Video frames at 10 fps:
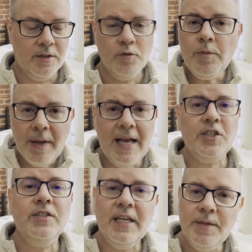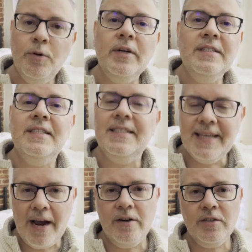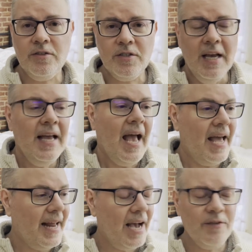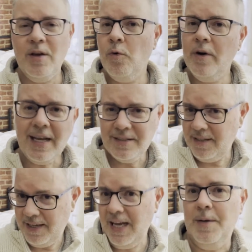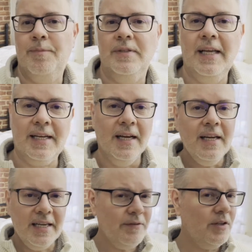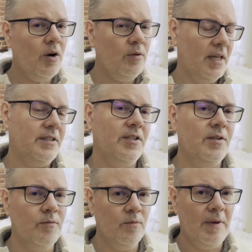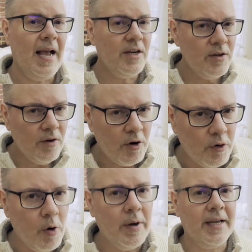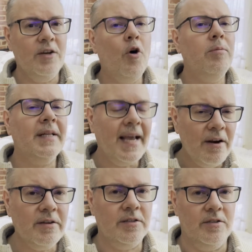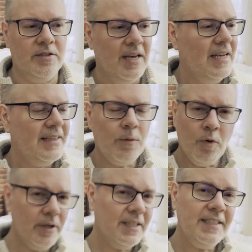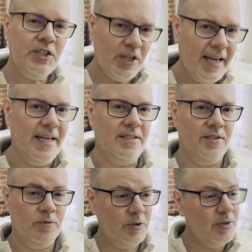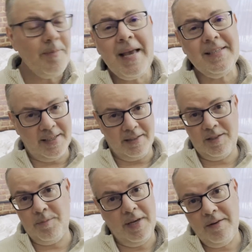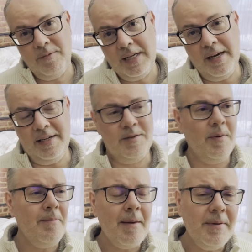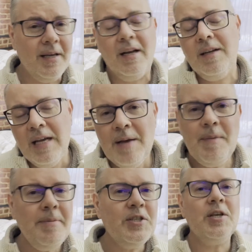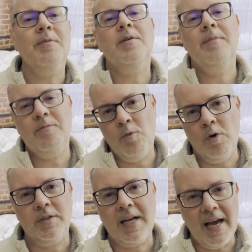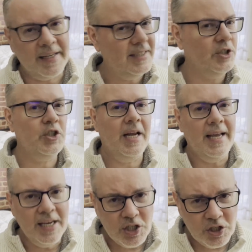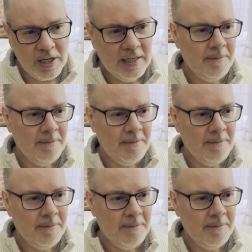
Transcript: the real passion that he put into these characters and how they were not to type. Like, even though lots of them had heroic and noble characters, they weren't cliches, which was amazing, to be, be honest. I mean, maybe, maybe some of them were kind of cliche ish,